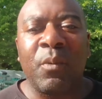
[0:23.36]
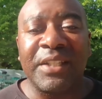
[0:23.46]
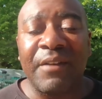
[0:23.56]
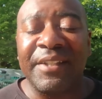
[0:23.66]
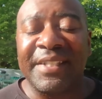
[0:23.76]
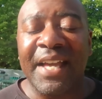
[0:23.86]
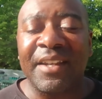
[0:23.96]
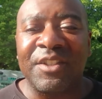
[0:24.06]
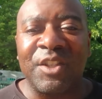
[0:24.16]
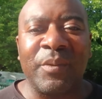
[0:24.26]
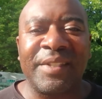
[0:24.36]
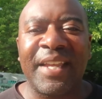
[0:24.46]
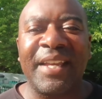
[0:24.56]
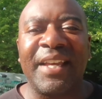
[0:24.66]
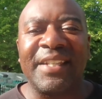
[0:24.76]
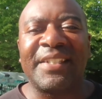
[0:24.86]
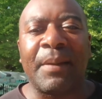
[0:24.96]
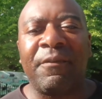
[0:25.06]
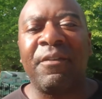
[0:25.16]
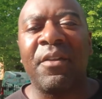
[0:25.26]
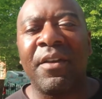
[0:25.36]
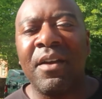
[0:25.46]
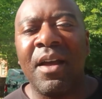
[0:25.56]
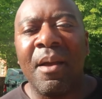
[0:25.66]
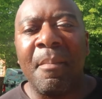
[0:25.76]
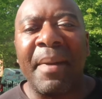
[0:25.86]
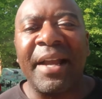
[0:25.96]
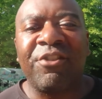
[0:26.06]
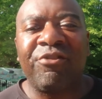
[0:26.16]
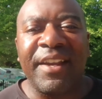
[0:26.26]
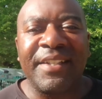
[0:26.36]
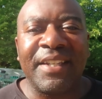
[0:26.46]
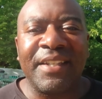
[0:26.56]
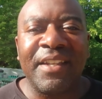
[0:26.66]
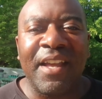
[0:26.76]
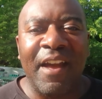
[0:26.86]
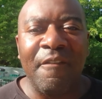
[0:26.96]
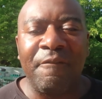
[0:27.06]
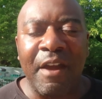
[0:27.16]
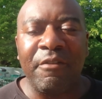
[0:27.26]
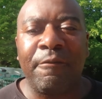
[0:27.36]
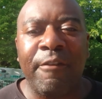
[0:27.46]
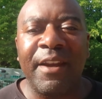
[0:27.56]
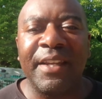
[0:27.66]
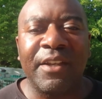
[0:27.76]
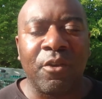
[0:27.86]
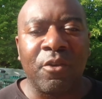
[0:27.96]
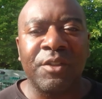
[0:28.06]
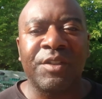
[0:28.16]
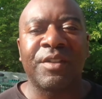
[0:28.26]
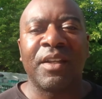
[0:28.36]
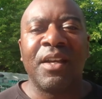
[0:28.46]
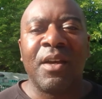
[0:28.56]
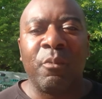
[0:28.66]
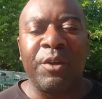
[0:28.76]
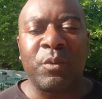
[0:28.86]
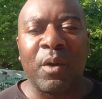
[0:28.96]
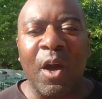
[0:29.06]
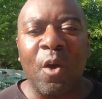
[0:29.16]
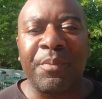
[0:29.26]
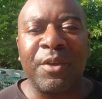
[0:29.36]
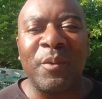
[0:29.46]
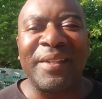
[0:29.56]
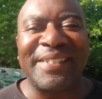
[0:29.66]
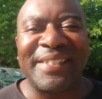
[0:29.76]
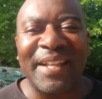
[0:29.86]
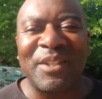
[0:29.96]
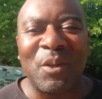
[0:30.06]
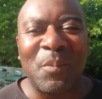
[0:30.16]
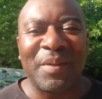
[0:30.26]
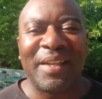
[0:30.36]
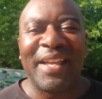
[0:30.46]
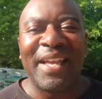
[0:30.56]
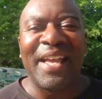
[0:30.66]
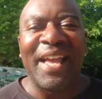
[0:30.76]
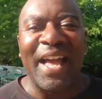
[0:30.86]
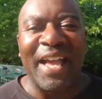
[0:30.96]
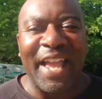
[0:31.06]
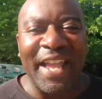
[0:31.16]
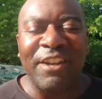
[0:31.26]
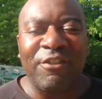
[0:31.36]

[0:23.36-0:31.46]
What I've decided to do is take it a step further by creating a very friendly course which will help you set up in